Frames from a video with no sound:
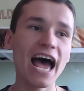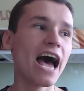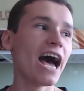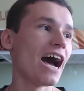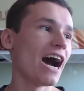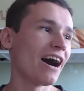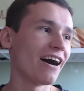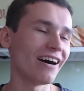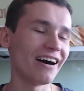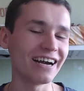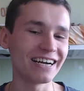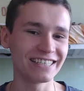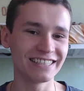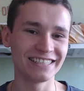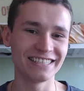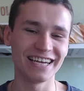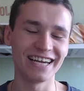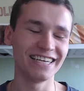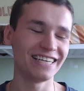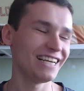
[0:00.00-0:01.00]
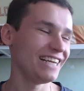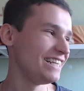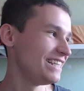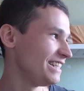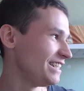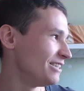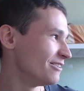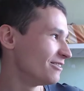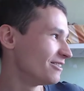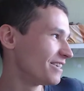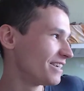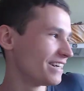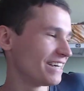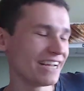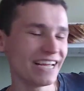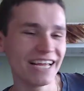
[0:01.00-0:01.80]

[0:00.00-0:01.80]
heart set in your